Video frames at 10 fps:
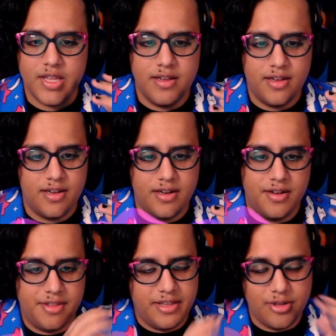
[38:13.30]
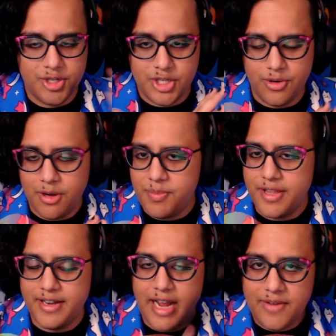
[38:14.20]
they'll show up,
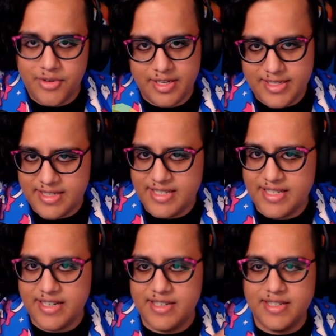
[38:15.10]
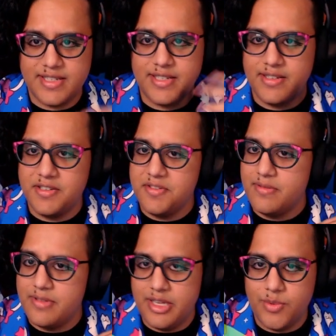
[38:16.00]
and then after that 60 seconds,
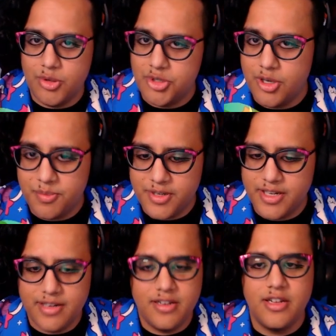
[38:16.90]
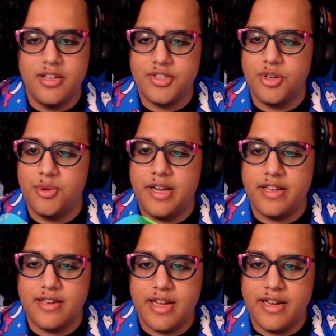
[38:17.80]
they won't show up again. So I
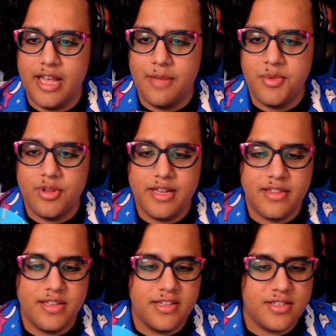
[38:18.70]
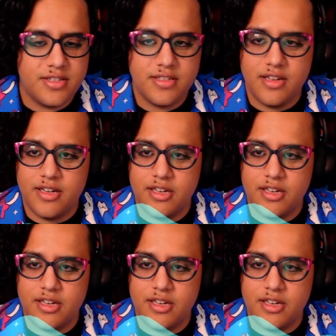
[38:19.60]
can kind of emulate this.